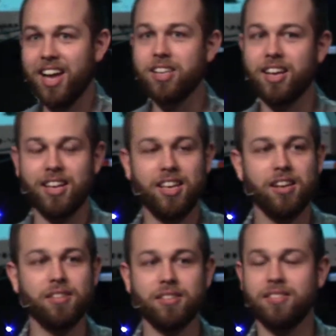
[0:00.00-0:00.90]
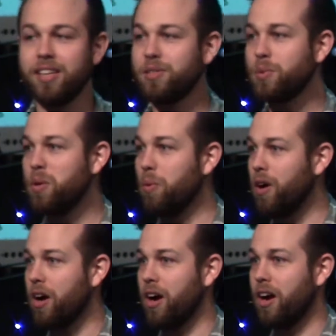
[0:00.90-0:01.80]
And yet here it says we
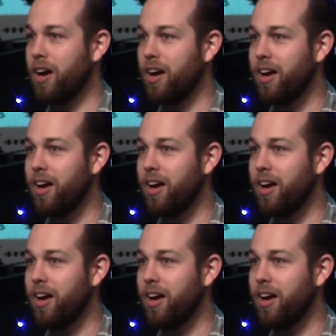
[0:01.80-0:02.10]
were.